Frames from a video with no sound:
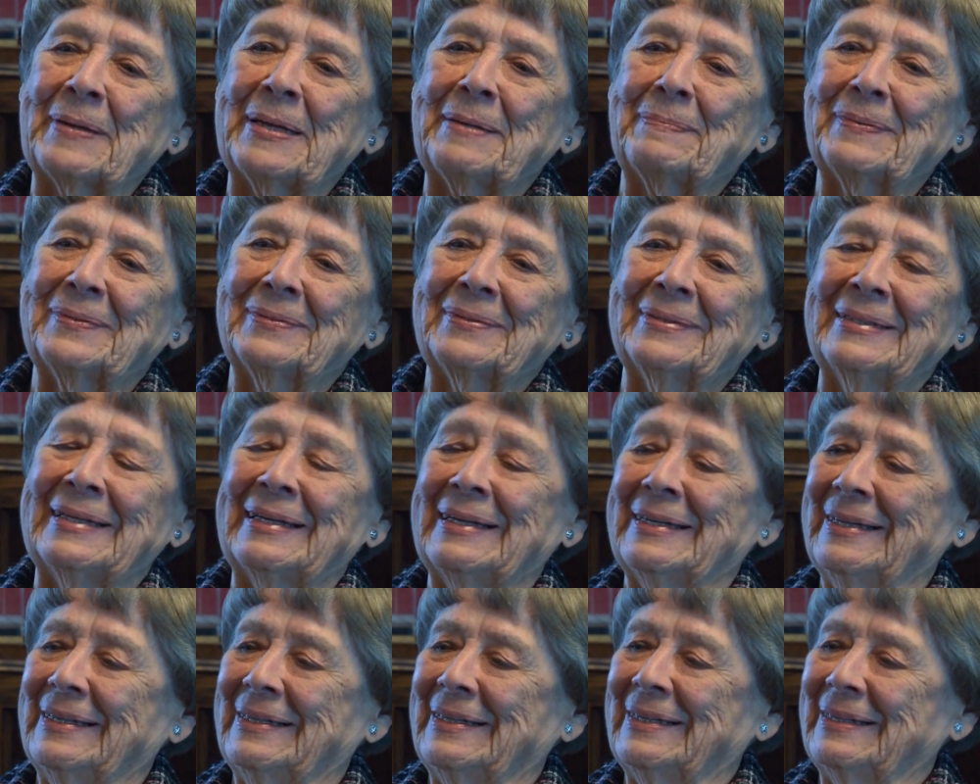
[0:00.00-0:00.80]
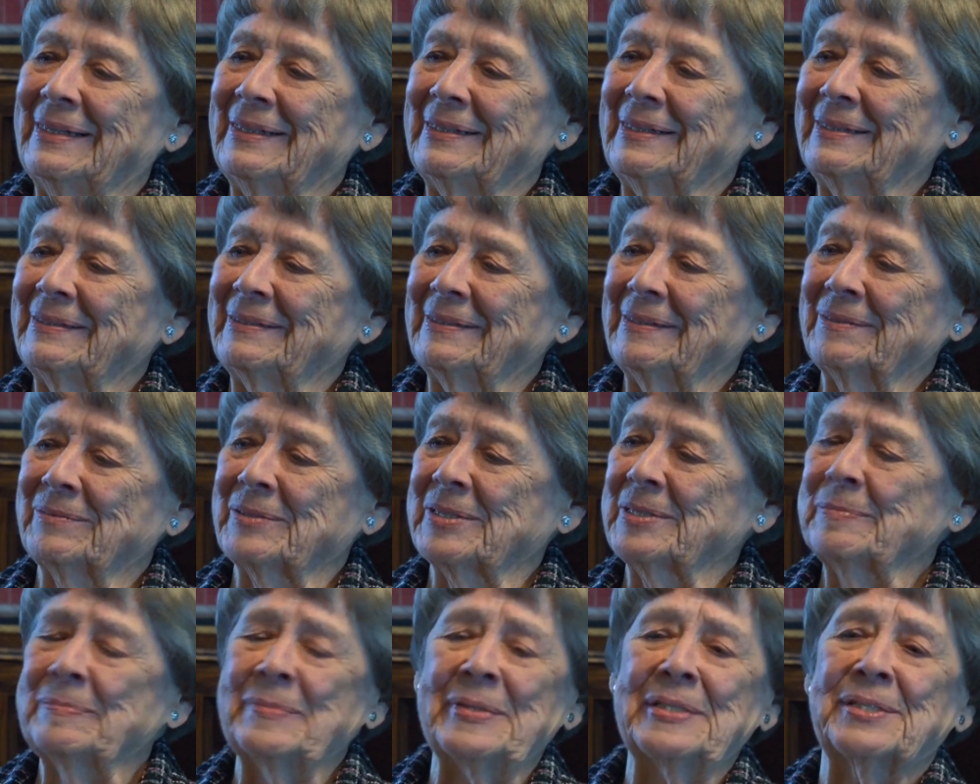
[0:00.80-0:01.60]
The people? Yeah. Uh,
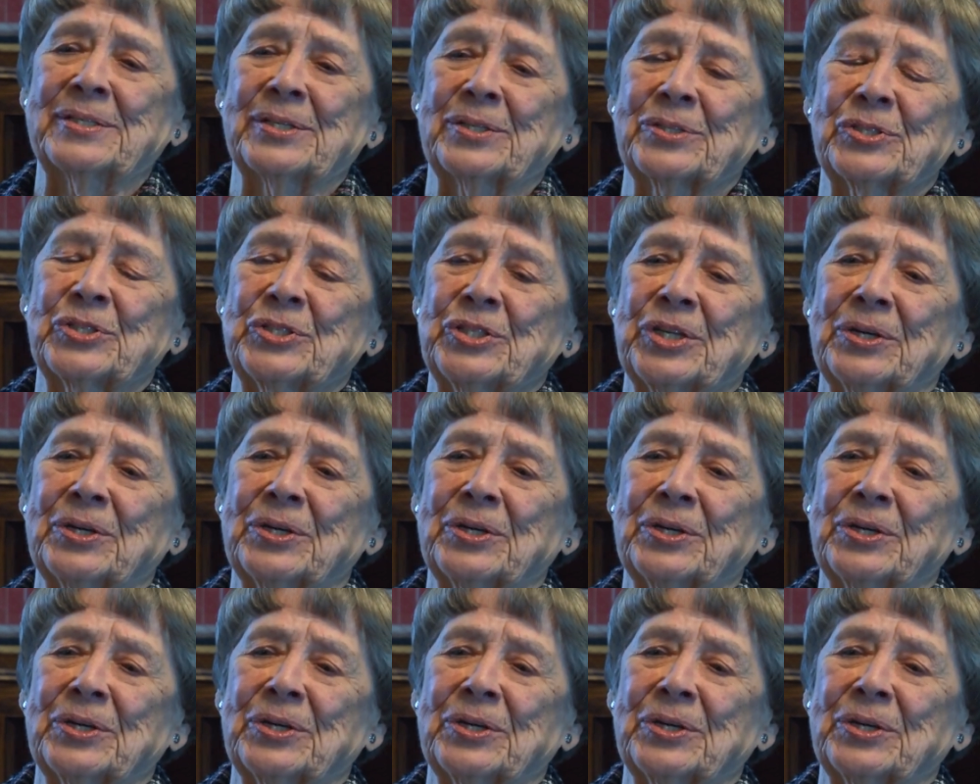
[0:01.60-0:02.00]
there was a Mr.